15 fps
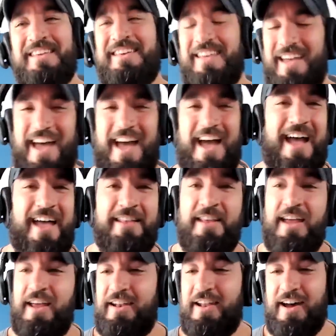Yeah, and
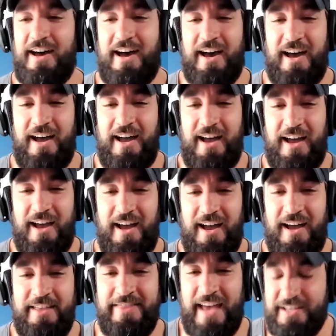and uh,
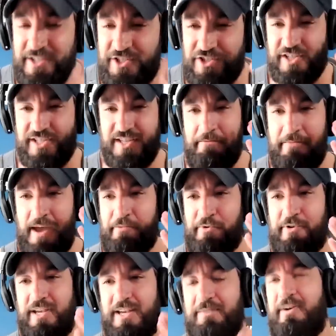and that's just a
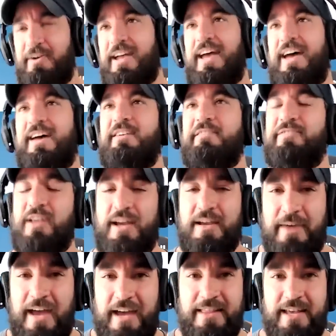memory in my head of like,
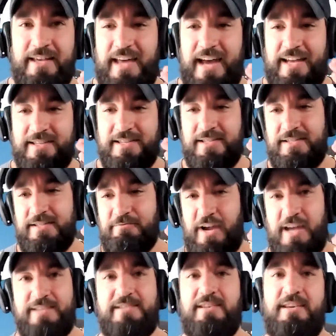man, like that's
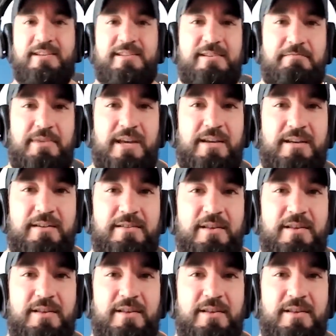wrestling to me.